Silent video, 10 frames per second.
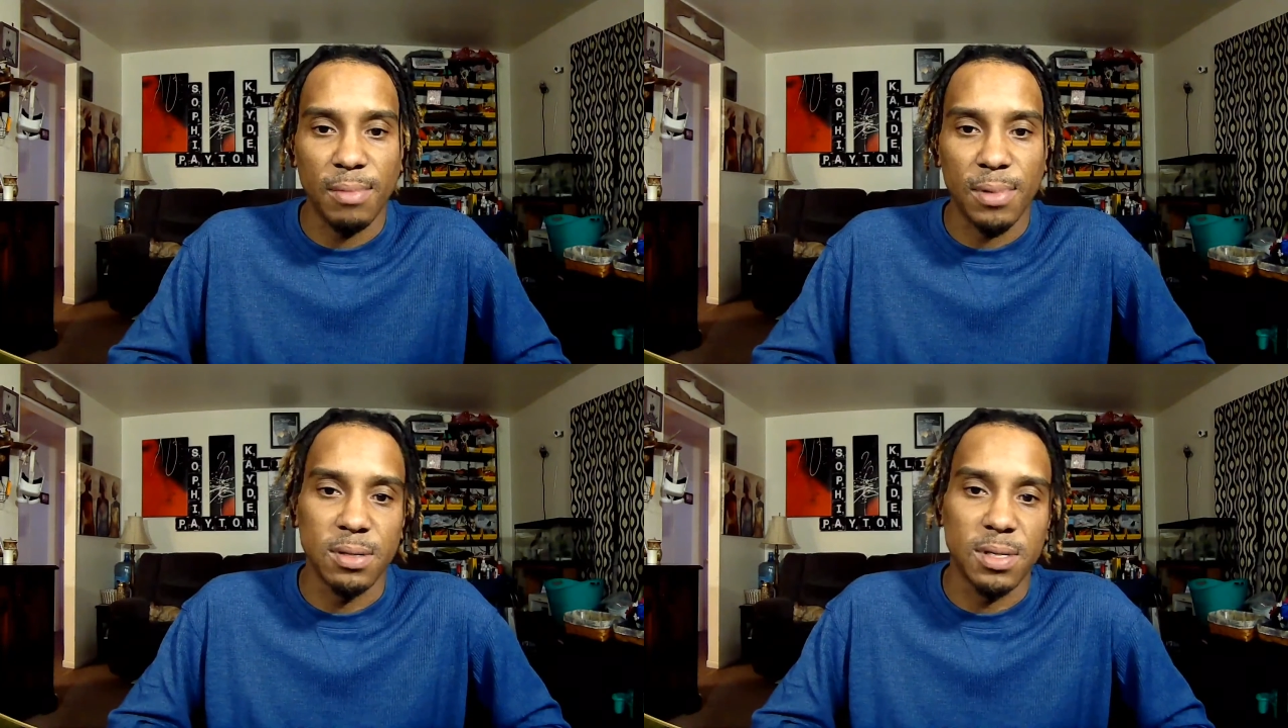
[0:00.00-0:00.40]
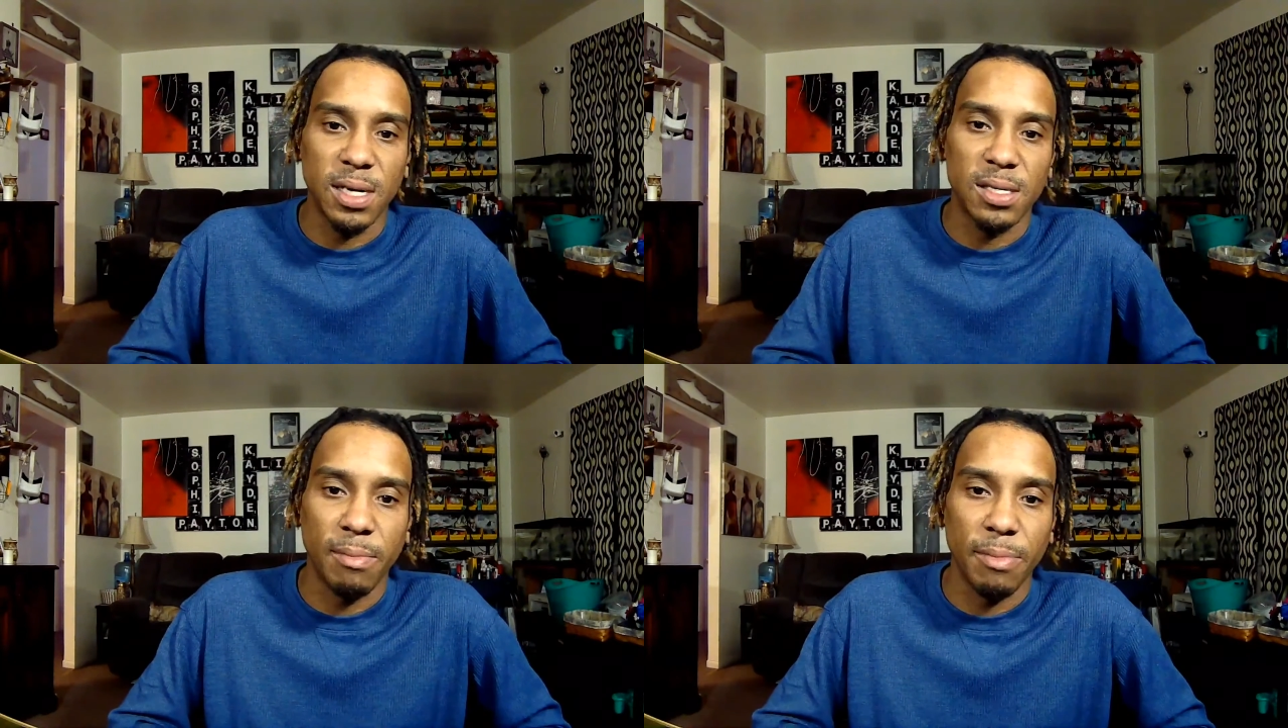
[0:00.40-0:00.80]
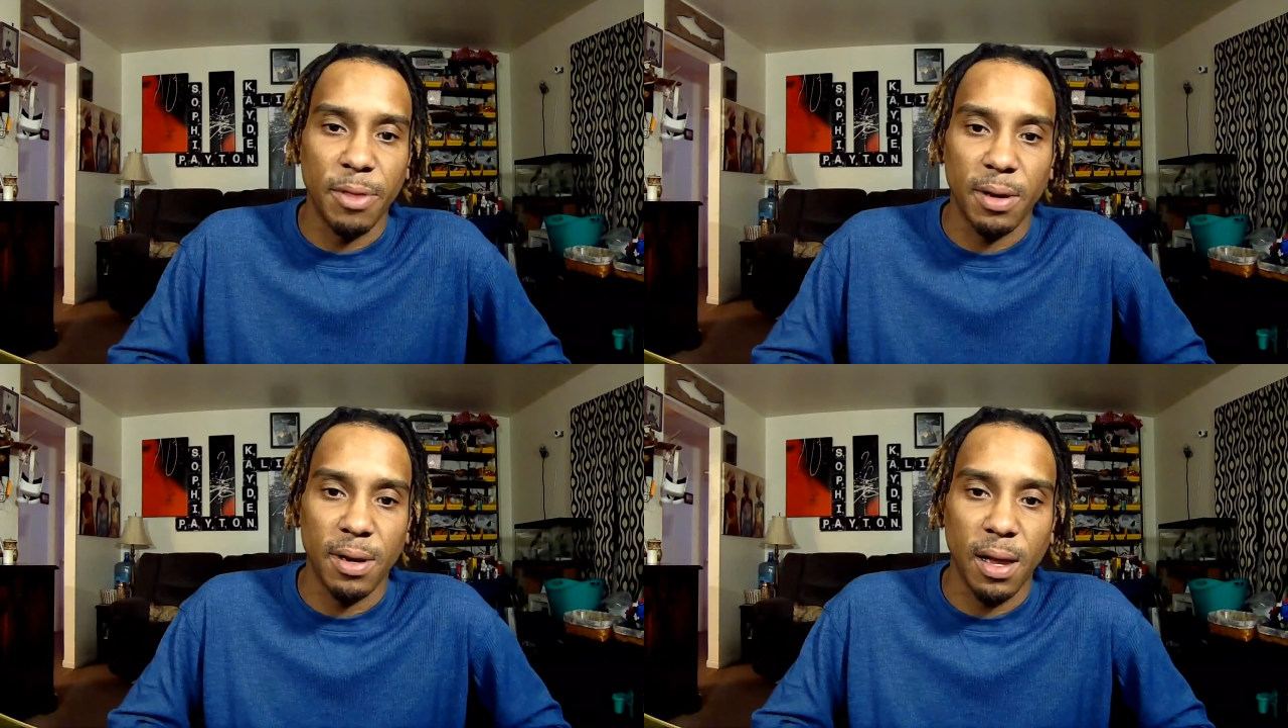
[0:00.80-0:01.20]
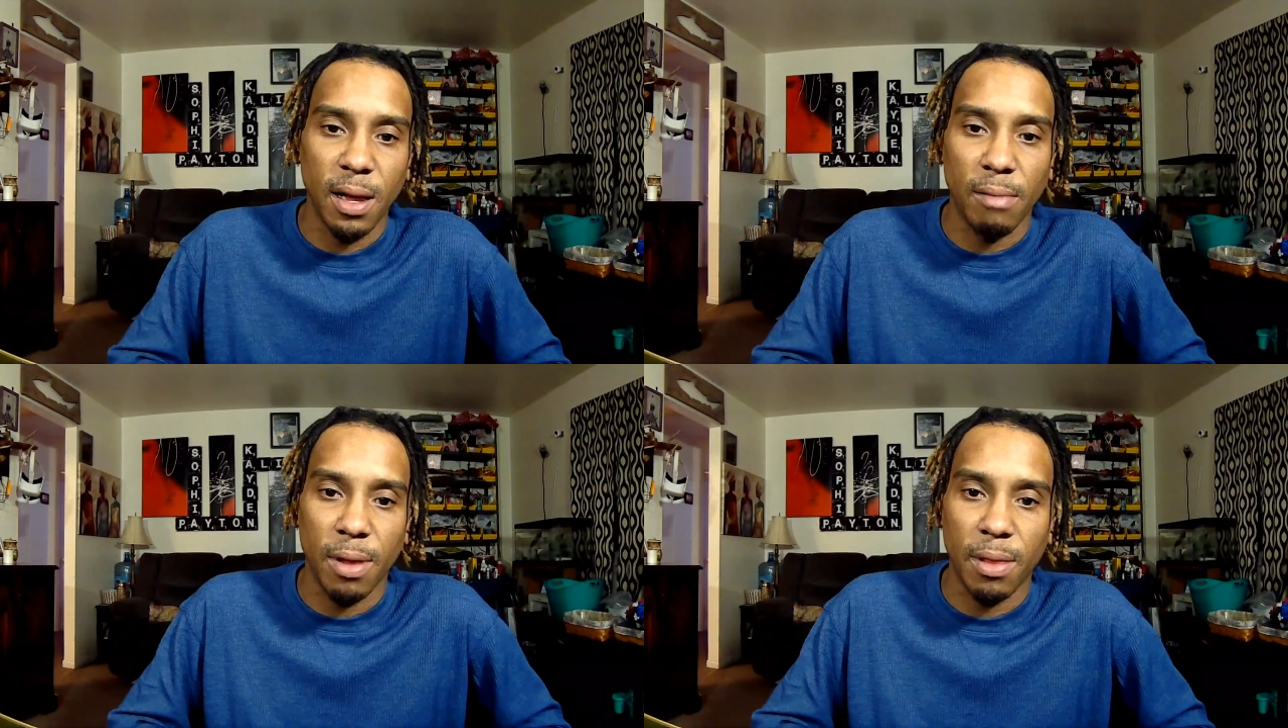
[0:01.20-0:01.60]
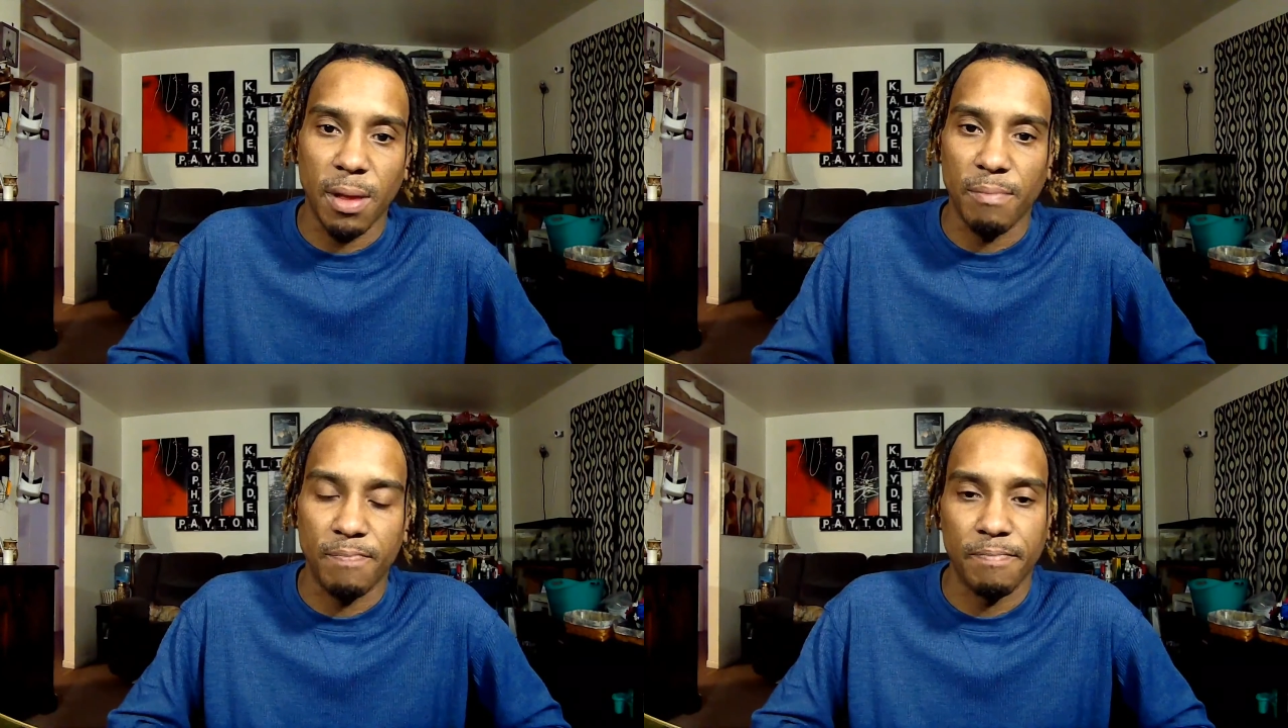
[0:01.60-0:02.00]
and did something to him and they
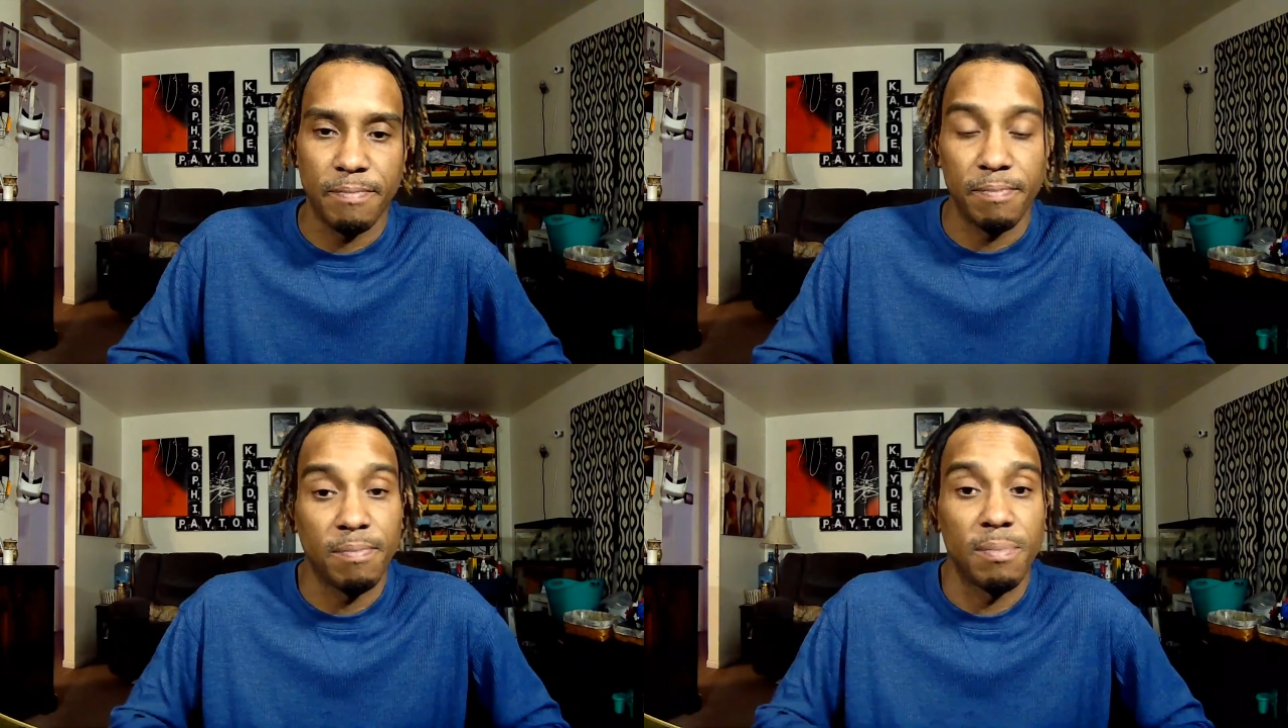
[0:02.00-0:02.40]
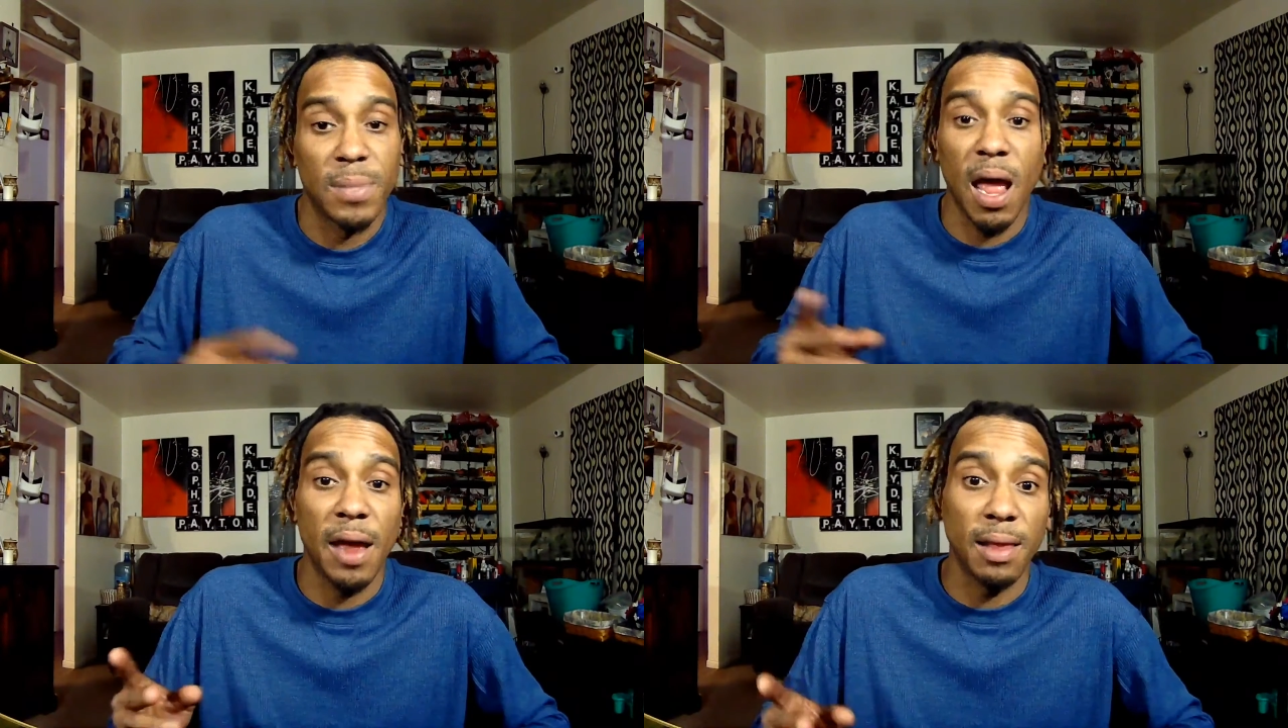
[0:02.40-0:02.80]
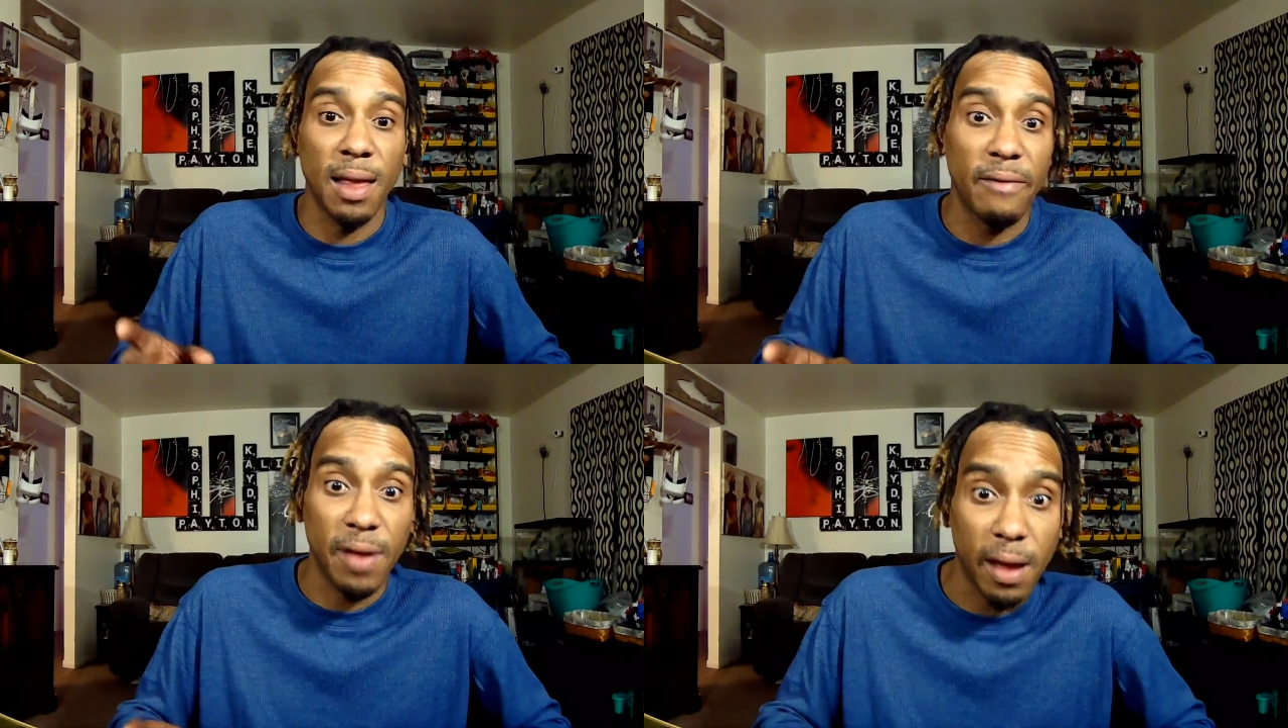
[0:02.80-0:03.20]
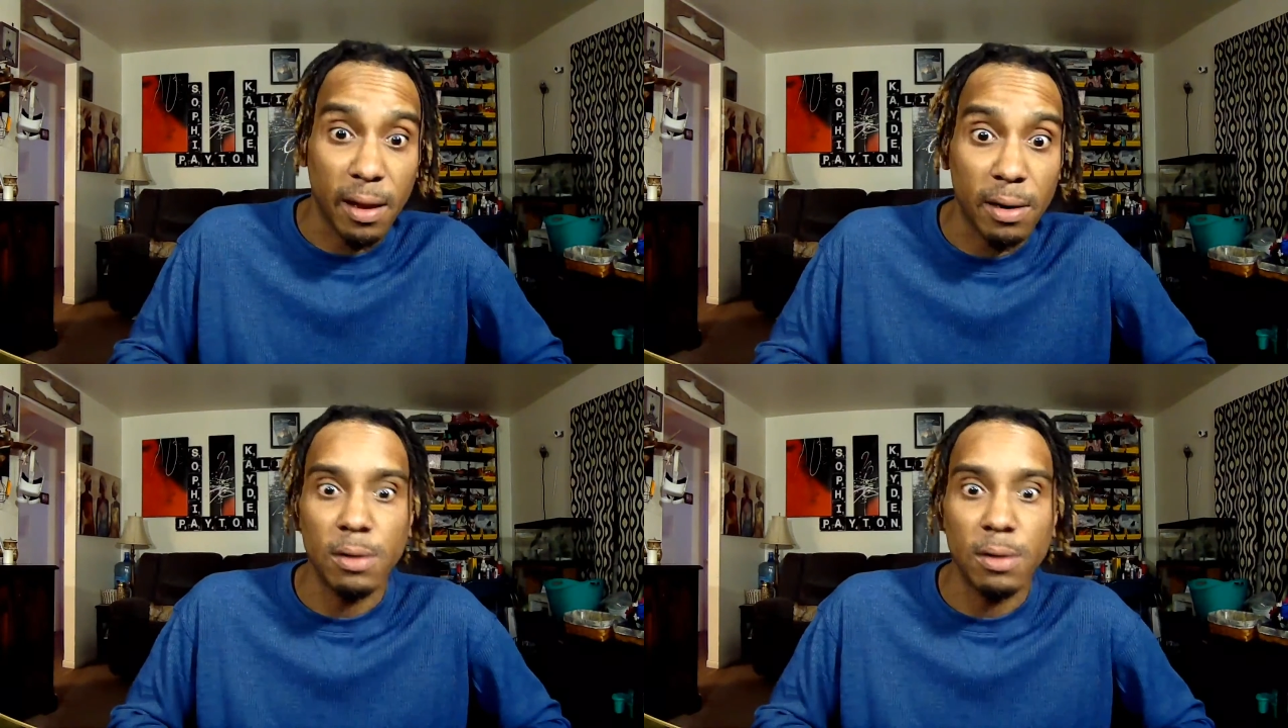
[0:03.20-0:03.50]
9/11 or